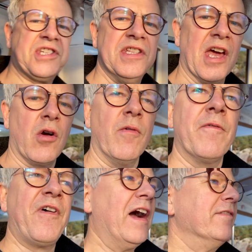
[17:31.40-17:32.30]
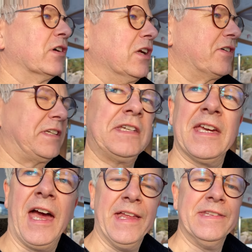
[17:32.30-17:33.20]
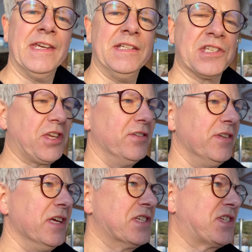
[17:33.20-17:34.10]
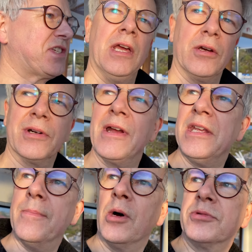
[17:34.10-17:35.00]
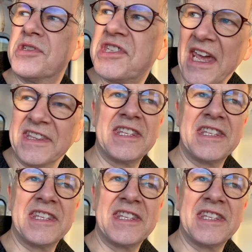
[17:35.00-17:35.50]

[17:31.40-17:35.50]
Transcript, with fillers: now 5 o'clock and the sun is already about to set.